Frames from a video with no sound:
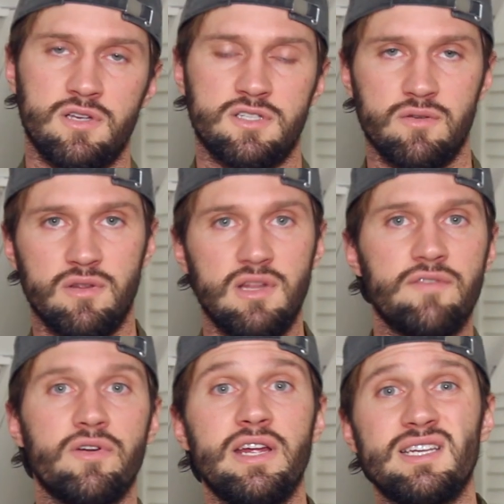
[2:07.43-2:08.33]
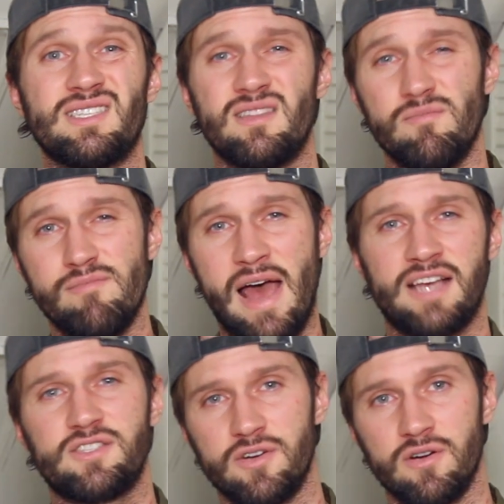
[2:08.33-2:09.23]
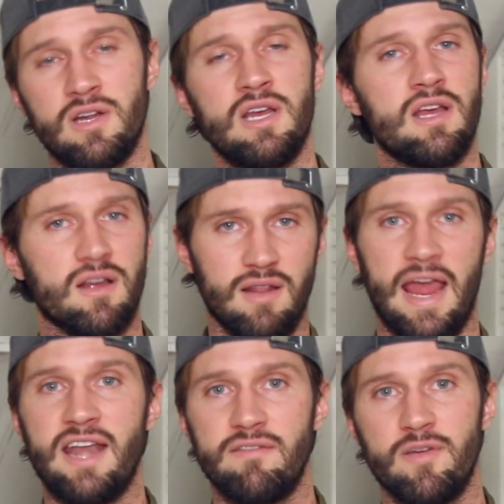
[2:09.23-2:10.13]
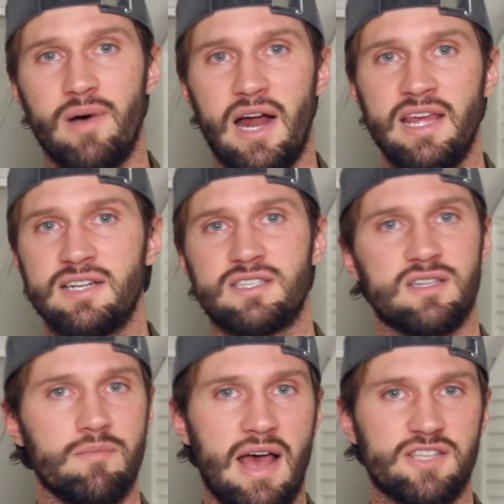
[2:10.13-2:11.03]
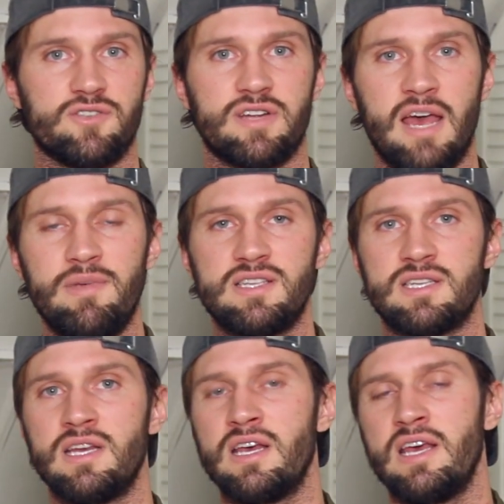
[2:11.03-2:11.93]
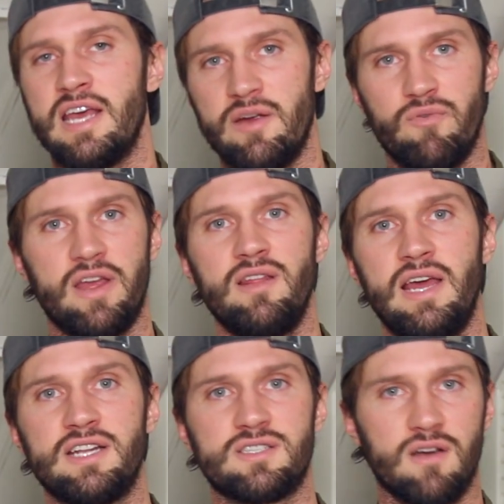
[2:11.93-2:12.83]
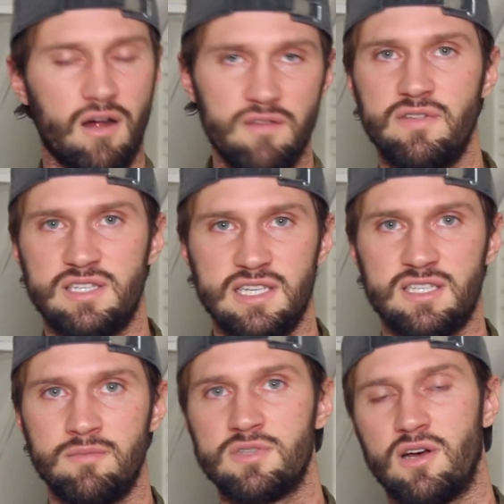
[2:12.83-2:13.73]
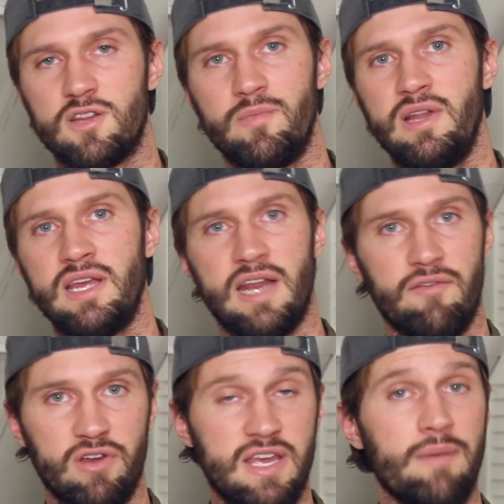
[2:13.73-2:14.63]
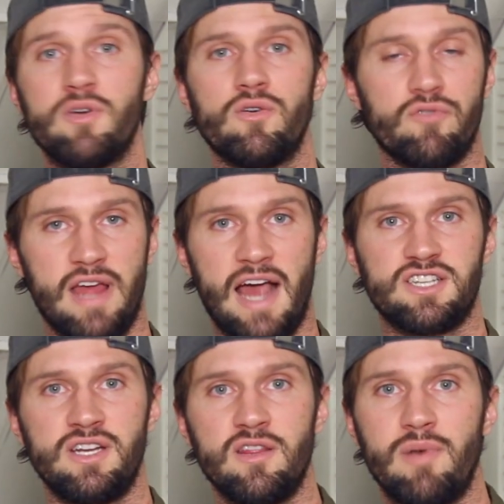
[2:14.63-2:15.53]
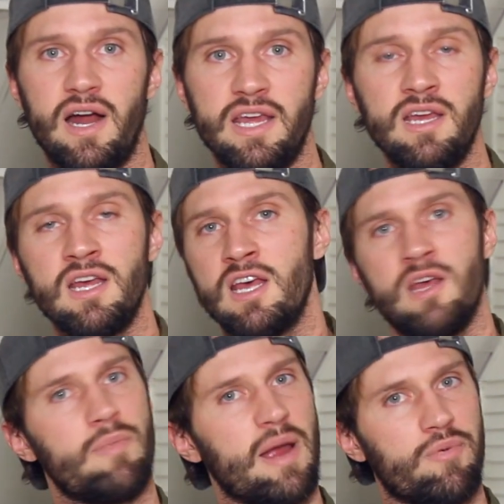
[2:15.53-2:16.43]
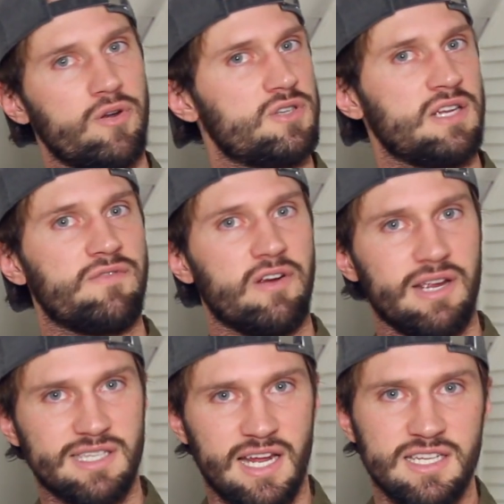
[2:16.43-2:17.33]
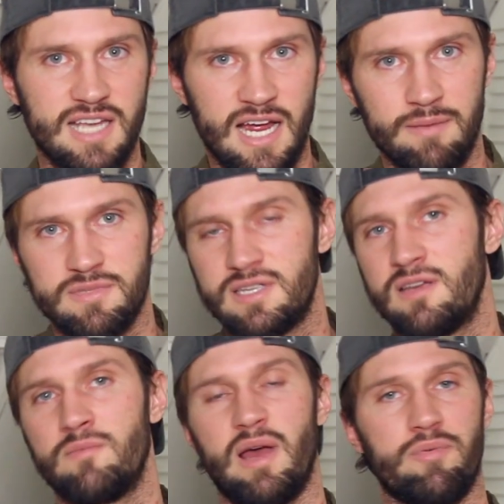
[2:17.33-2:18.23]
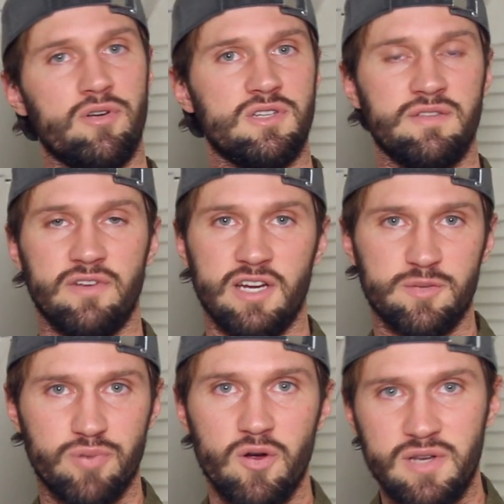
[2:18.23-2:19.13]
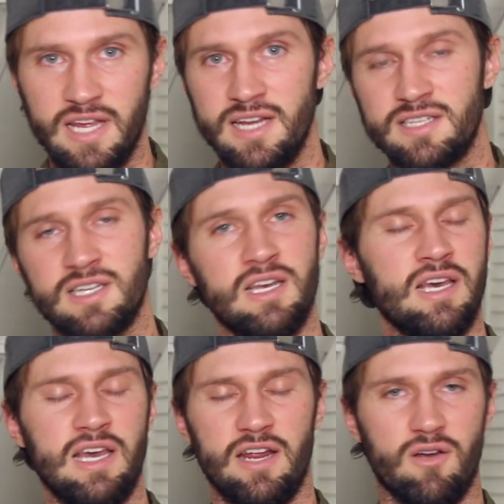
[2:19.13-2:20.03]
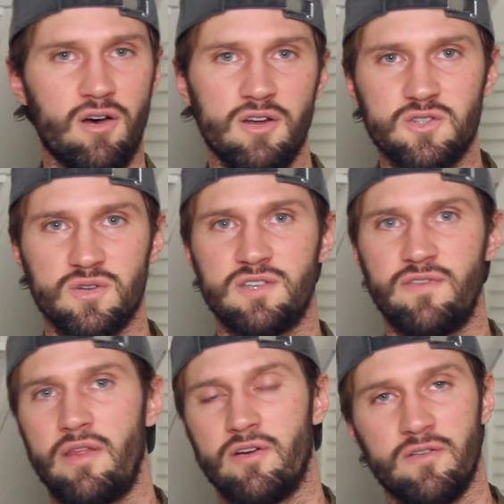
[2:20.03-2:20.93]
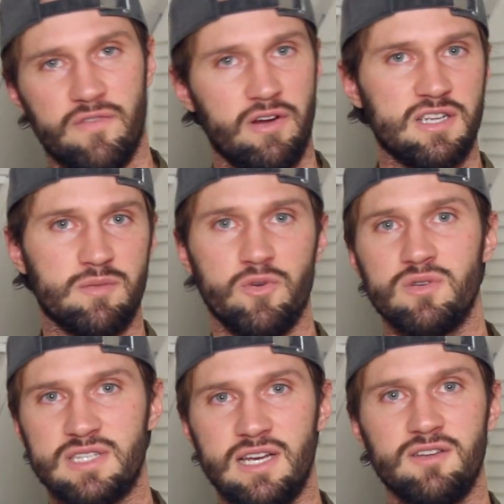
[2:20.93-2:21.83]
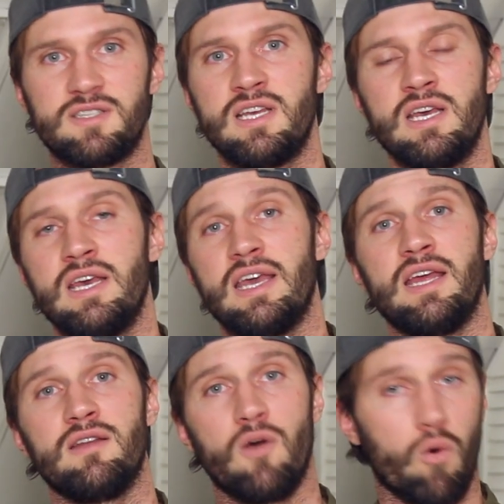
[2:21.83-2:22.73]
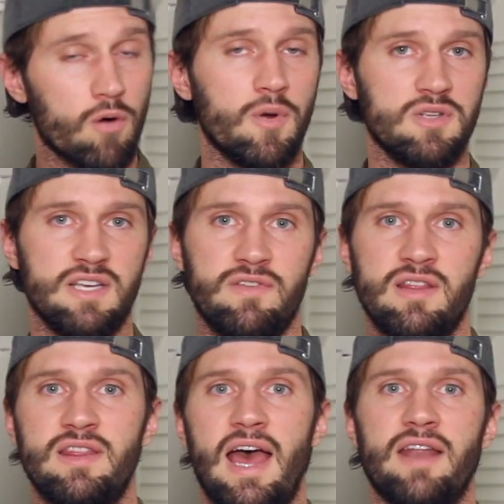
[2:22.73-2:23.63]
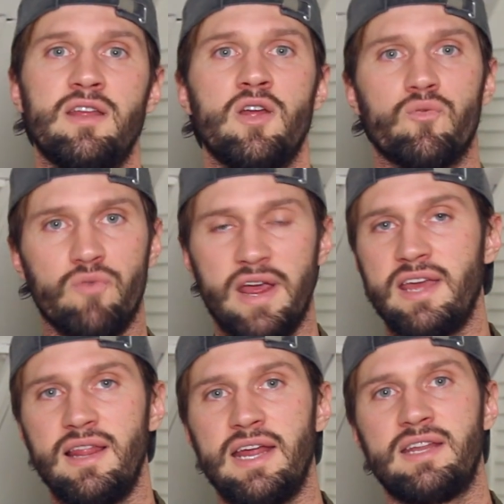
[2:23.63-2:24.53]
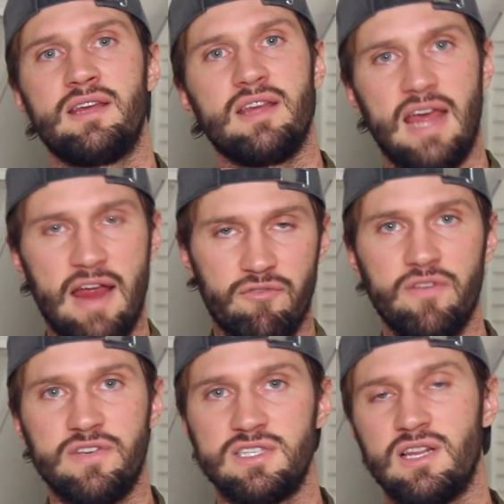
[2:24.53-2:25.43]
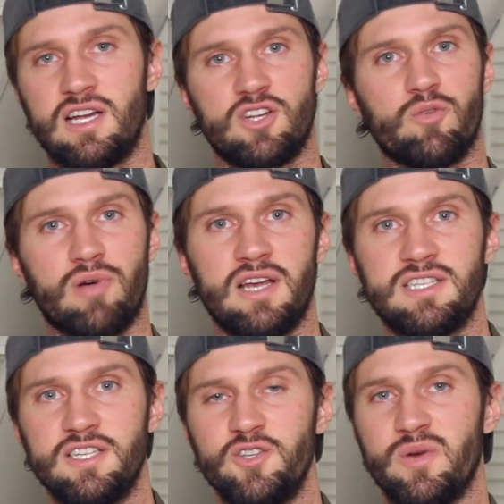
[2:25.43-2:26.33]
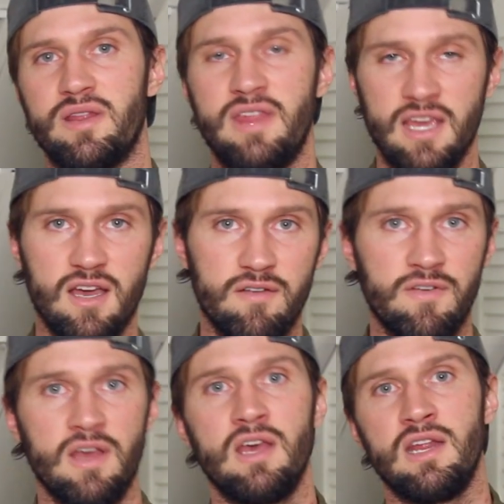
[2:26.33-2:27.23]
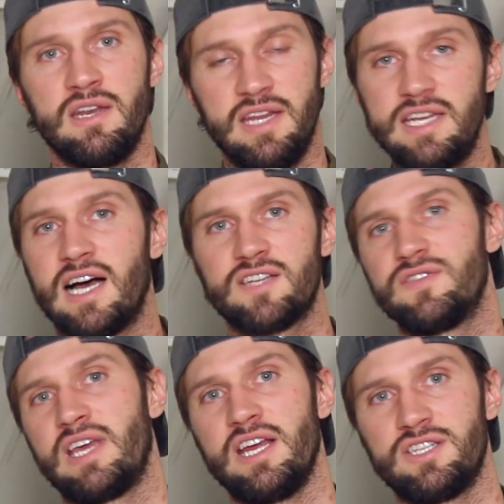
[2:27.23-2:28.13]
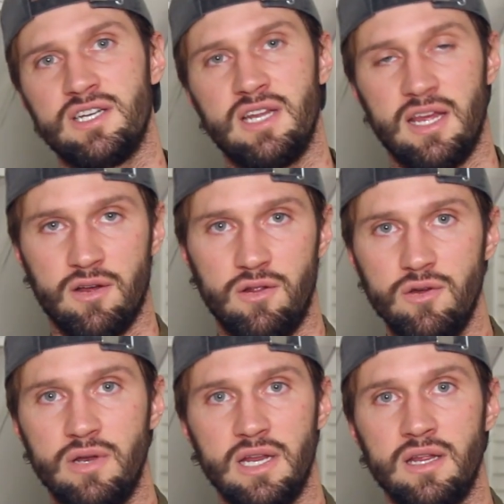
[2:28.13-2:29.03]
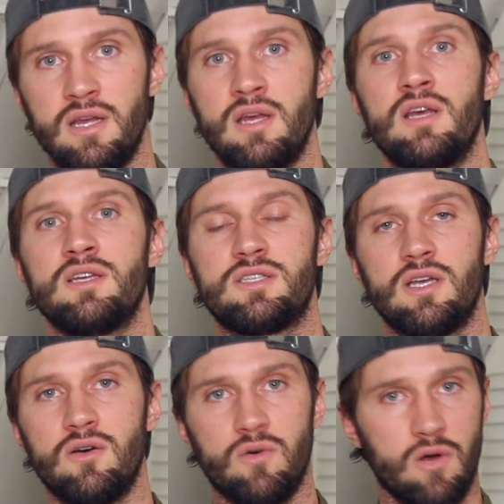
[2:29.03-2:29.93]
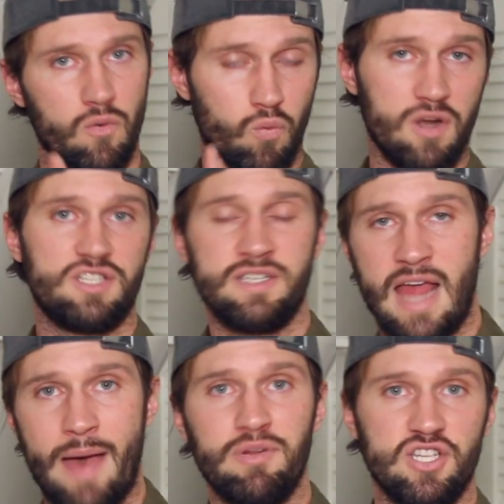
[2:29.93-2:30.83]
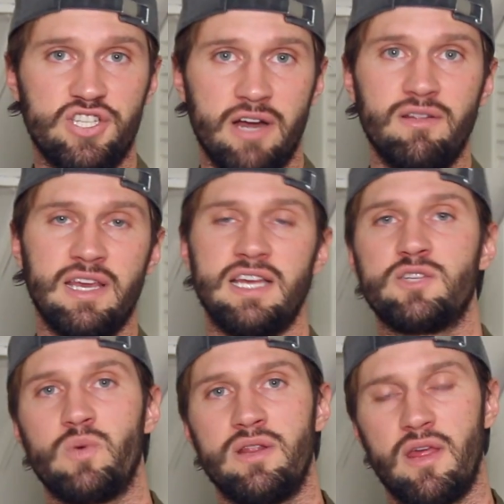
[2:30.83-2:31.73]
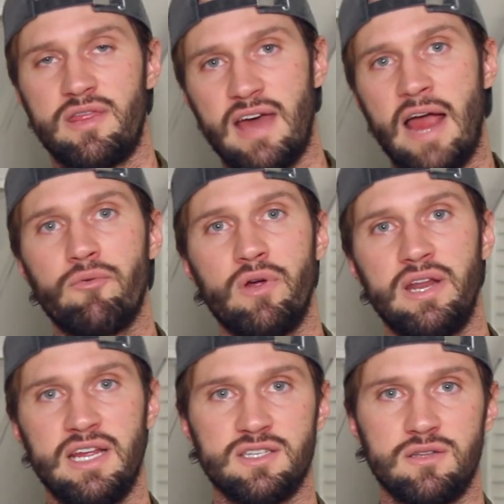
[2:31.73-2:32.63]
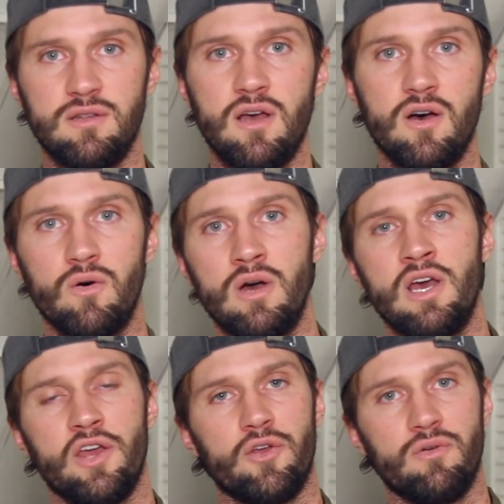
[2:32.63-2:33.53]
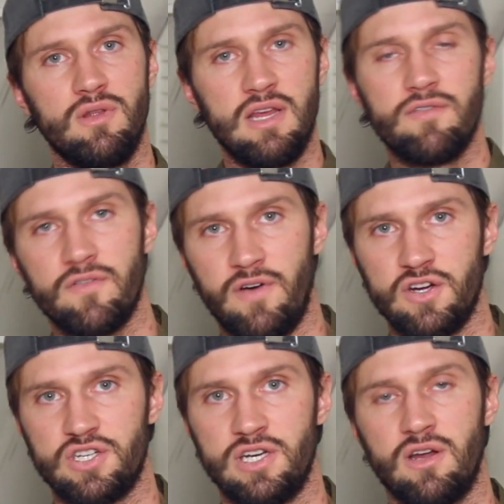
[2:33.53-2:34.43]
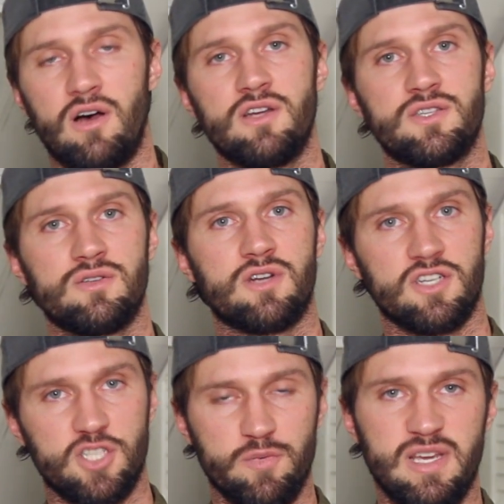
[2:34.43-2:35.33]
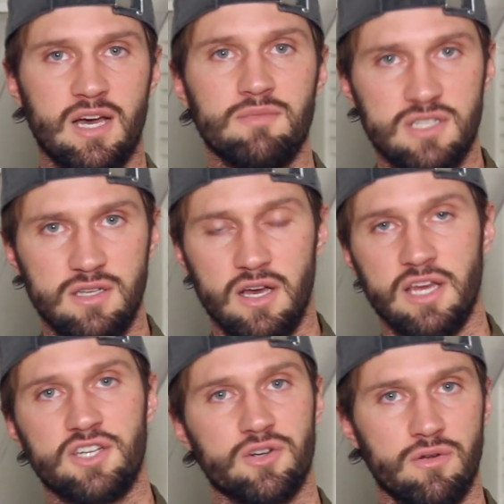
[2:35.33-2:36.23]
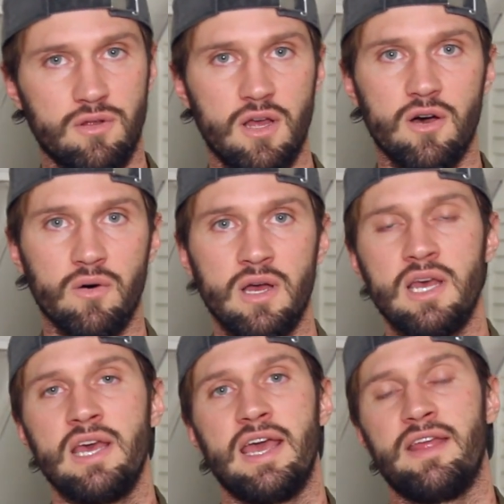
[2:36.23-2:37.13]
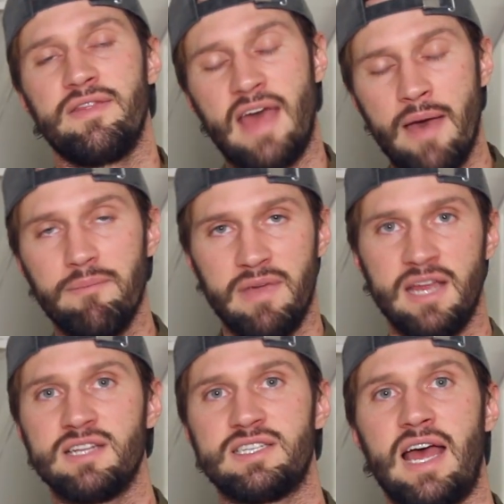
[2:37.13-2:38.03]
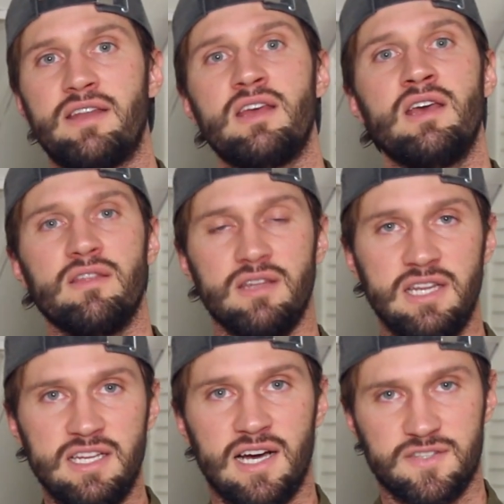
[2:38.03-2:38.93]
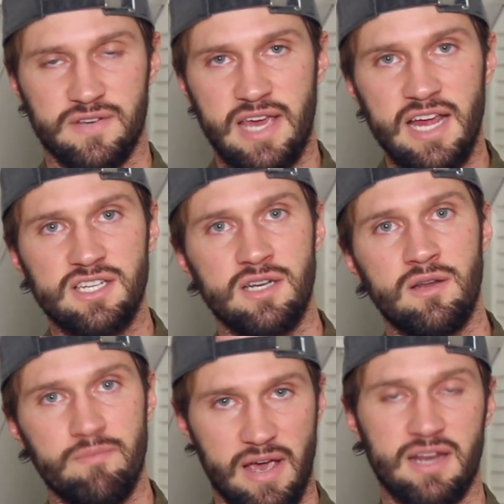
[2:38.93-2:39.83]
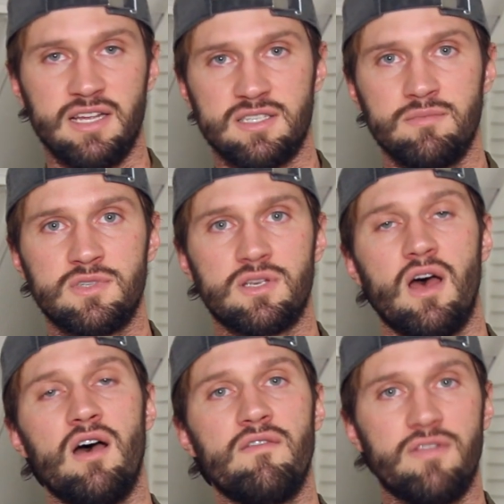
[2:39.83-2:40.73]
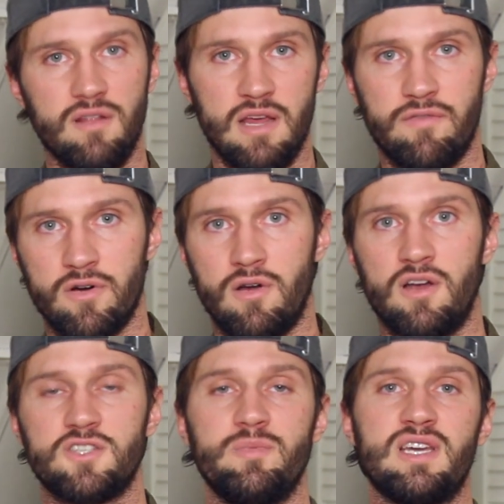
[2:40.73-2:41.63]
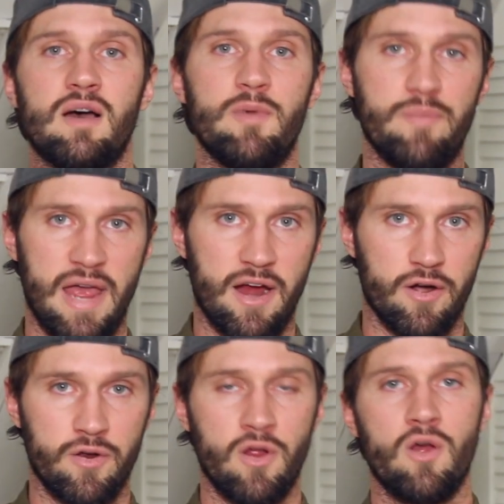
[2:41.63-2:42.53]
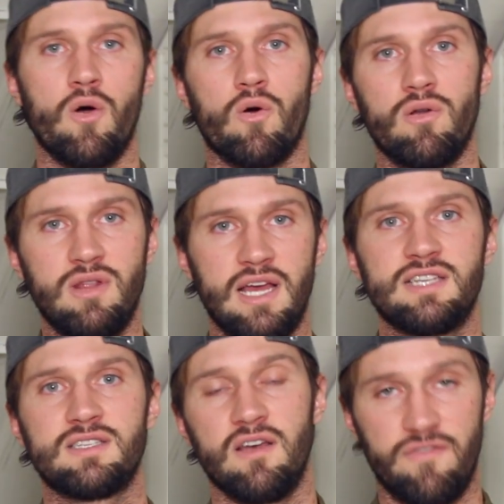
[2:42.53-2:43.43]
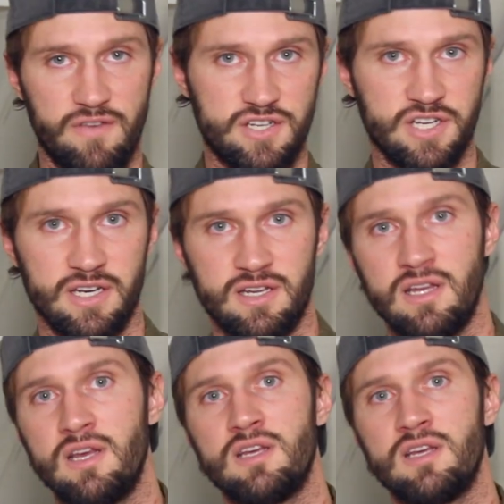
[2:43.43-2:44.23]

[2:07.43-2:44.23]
So the liver is the master gland of the body. It's the master chemist. It regulates all of the systems ultimately in every chemical reaction in the body by producing various enzymes, by producing various proteins, and all sorts of other various immune cells and hormones even that regulate every physiological process you could think of, detoxification included. So what happens generally is when the thyroid is low, your liver function also starts to become sluggish or low. And that means that the detoxification mechanisms of the liver also become impaired or less efficient.